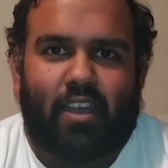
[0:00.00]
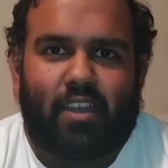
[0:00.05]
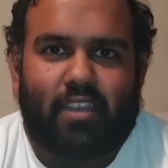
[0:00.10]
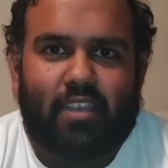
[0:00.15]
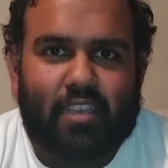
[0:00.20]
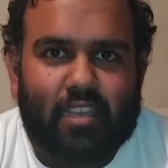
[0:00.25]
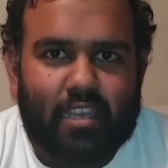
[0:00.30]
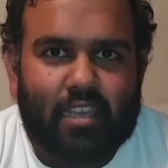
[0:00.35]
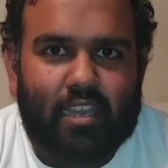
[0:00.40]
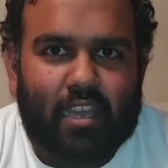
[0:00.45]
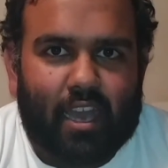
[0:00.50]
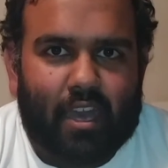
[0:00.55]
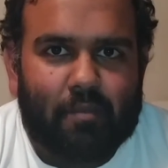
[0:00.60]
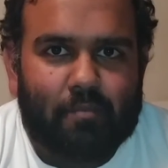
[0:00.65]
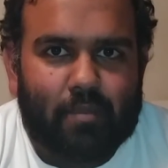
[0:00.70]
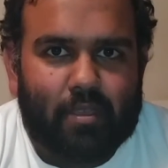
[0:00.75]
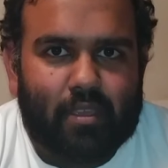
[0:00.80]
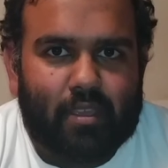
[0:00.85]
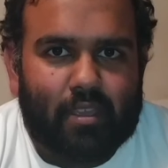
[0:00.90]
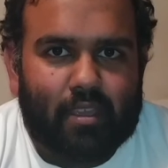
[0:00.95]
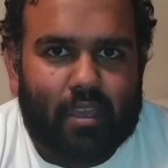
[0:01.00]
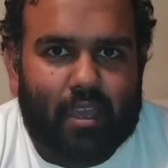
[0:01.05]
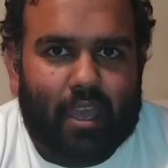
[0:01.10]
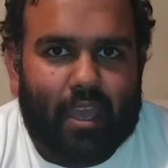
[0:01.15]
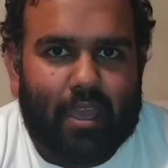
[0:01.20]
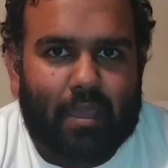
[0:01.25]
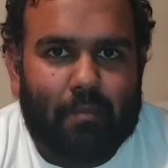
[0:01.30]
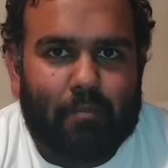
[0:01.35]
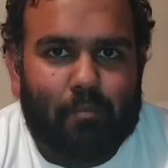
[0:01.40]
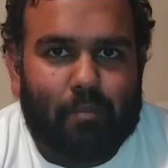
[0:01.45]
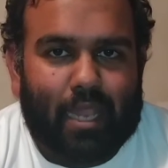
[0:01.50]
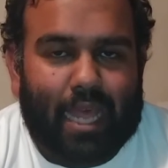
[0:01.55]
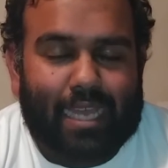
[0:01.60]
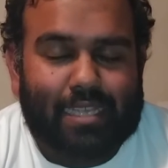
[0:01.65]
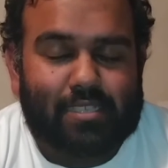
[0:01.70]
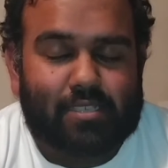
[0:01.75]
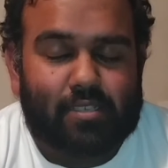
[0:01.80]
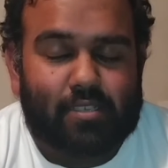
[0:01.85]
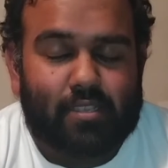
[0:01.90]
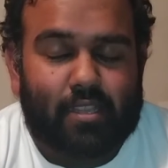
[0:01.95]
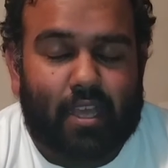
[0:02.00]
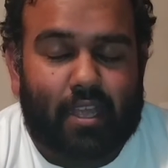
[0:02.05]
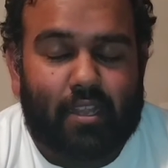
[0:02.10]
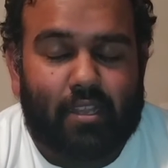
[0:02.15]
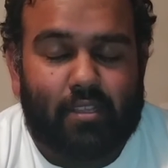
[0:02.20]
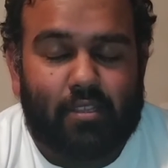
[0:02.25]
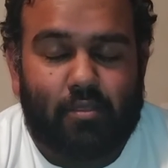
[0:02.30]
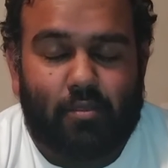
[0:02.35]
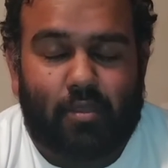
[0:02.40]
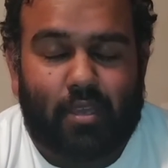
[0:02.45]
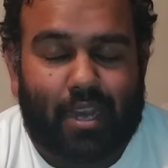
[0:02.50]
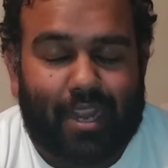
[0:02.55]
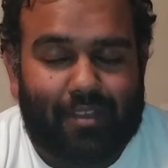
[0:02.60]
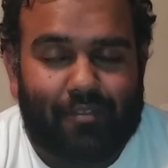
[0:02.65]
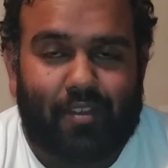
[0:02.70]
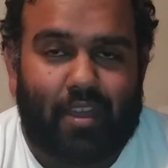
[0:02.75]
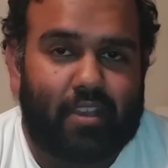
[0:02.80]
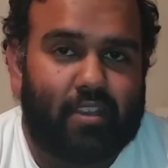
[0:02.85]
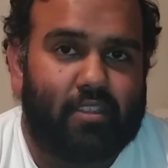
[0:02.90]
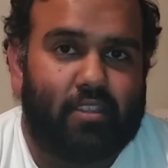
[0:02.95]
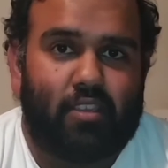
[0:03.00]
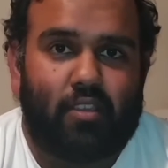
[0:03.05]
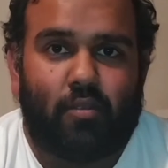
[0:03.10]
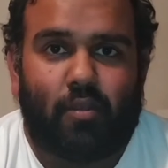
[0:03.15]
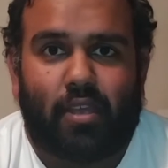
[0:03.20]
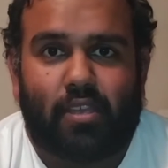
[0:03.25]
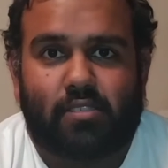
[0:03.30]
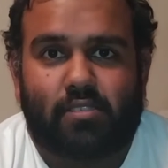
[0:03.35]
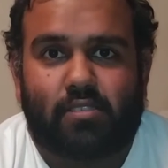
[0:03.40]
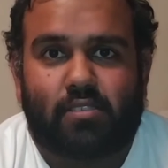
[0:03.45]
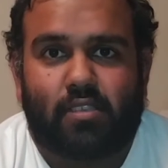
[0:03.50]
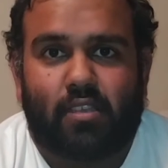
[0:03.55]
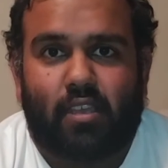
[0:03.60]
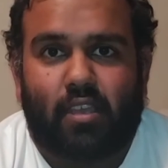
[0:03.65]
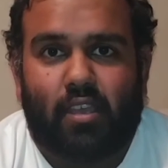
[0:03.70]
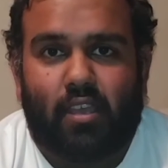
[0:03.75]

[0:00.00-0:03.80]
he got me a blaster that you cannot find in the US,